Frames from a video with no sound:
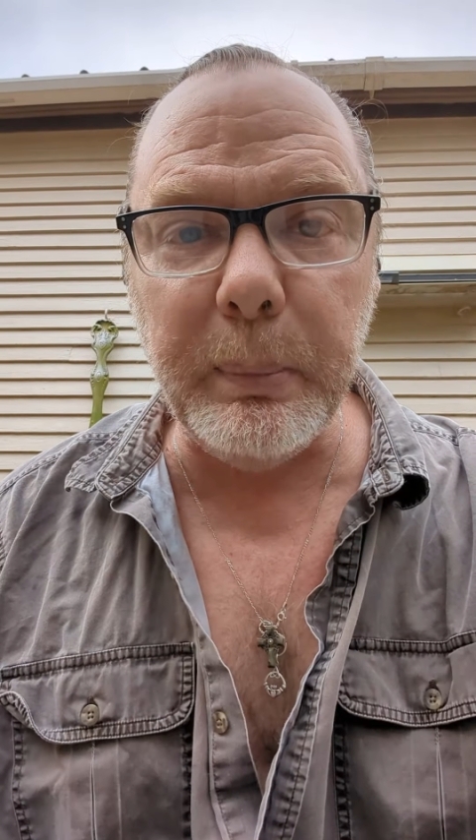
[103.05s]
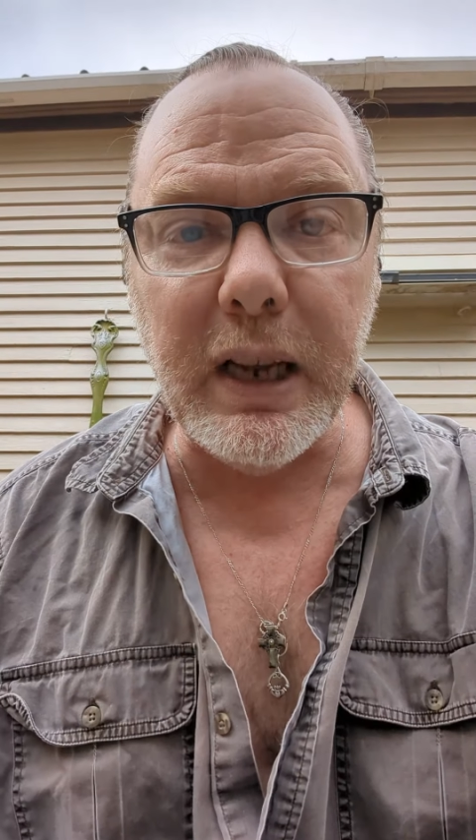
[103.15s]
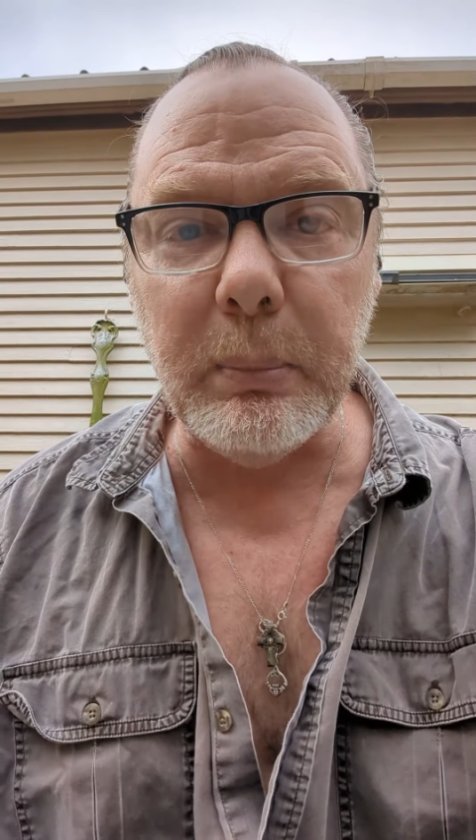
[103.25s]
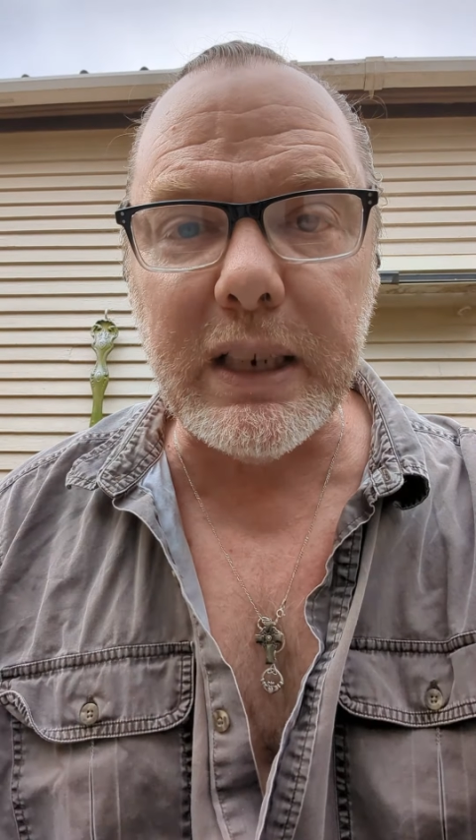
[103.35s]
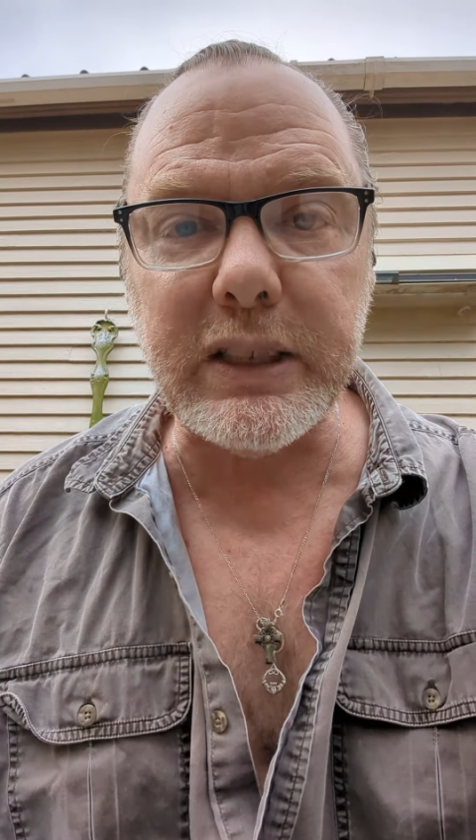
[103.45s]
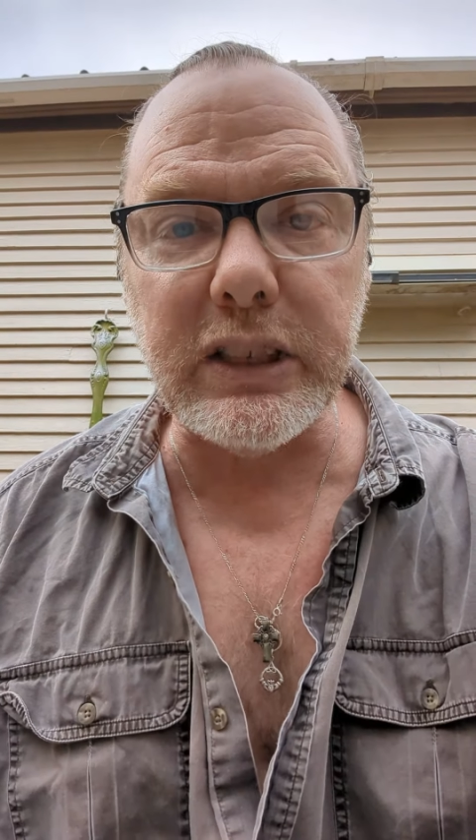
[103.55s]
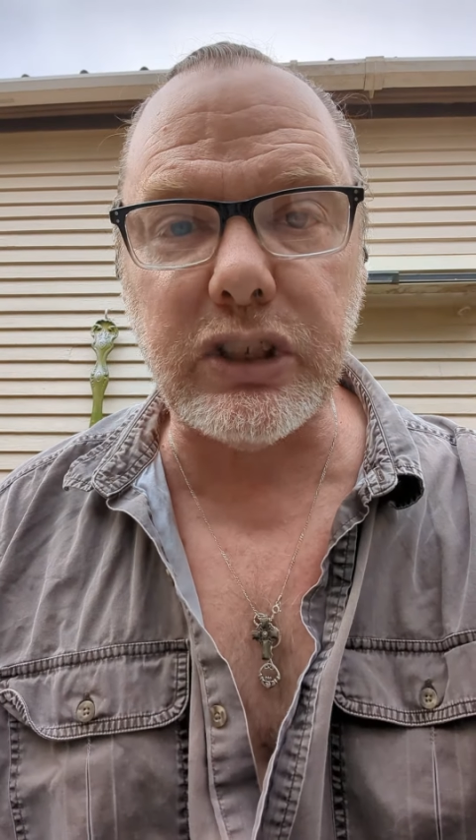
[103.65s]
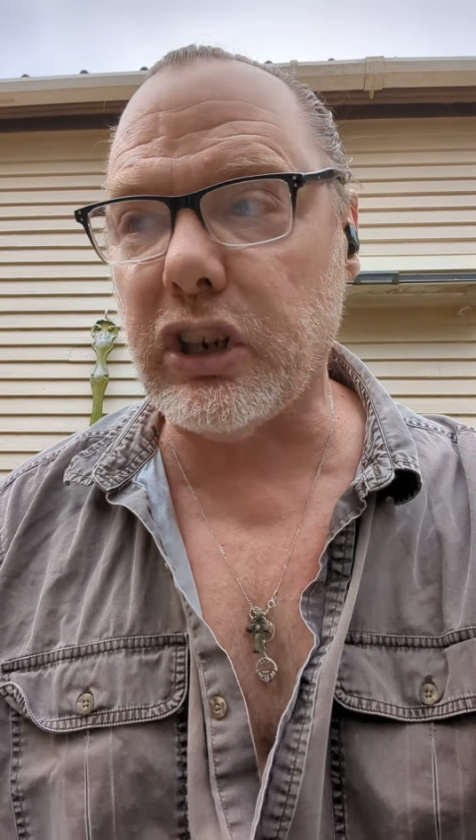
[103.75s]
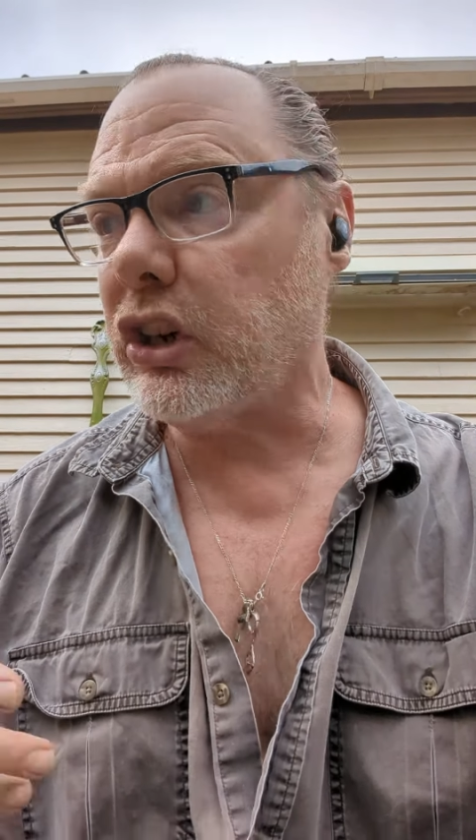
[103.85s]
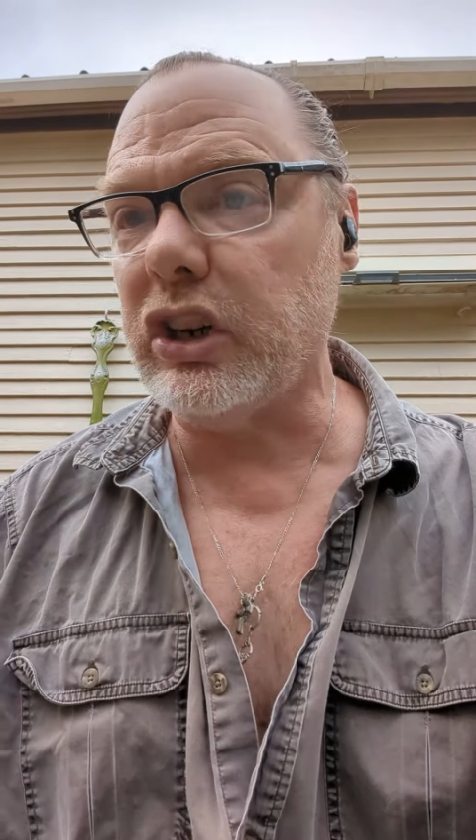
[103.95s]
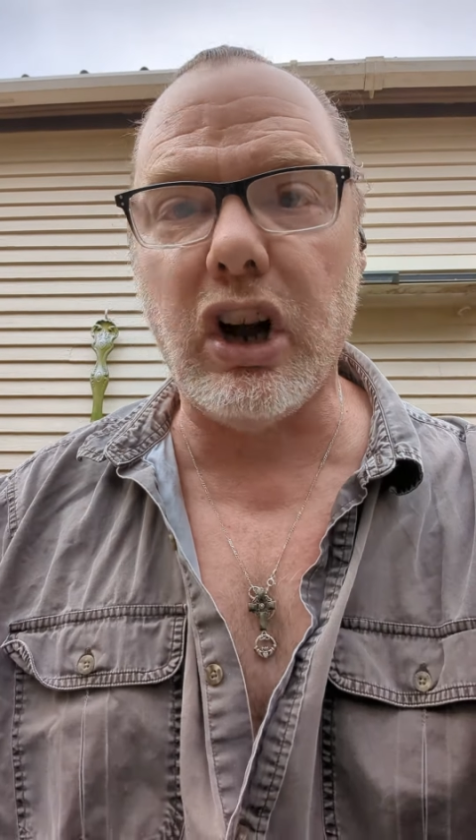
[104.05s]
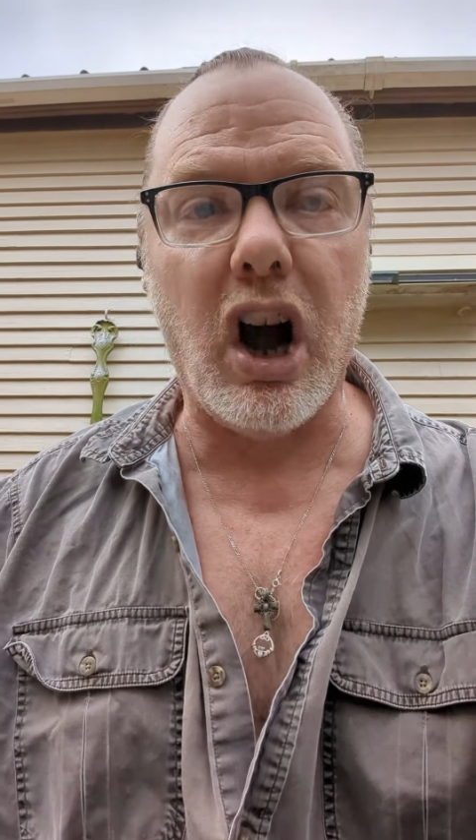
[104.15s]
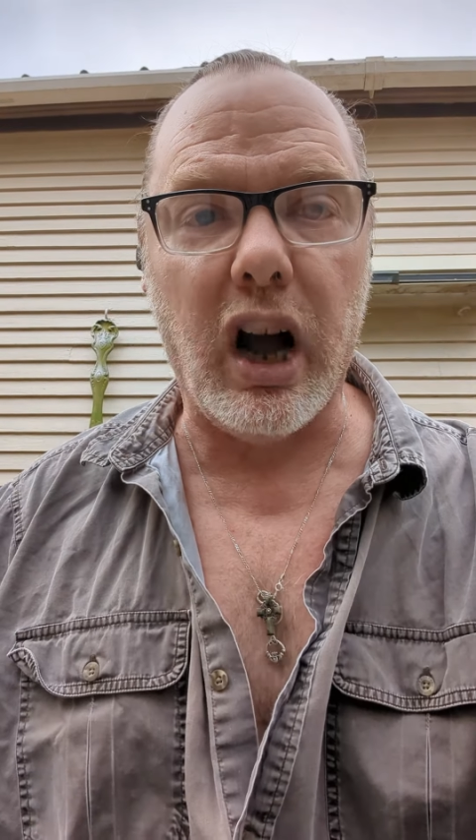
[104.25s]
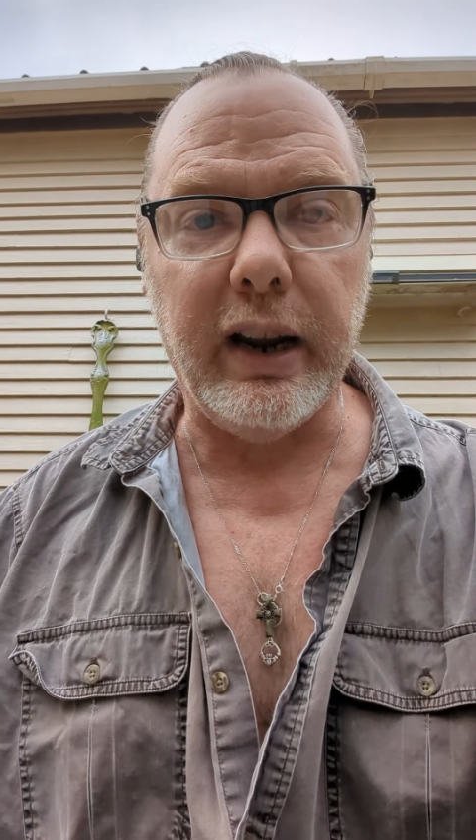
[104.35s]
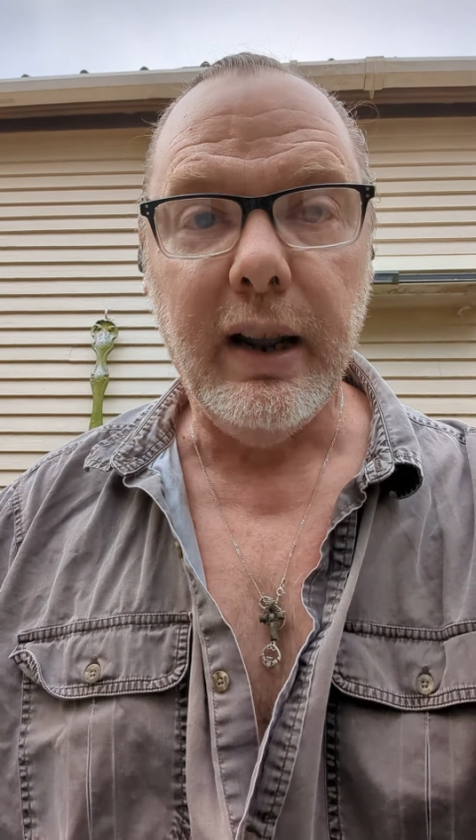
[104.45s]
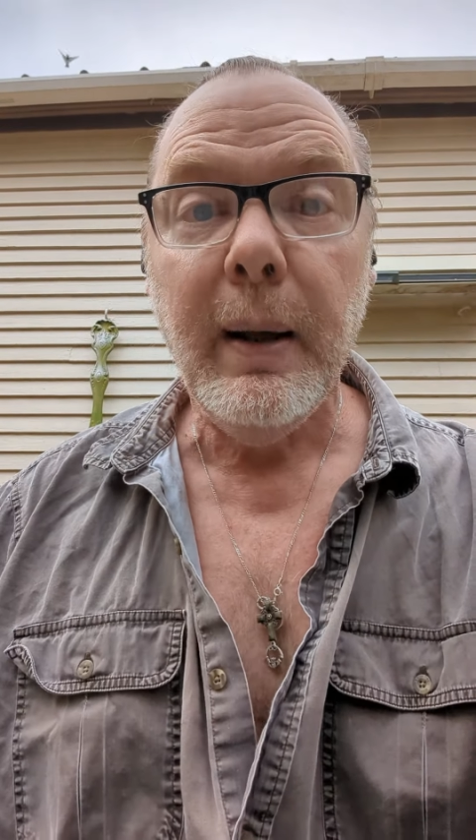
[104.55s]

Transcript: me and my sister, gone.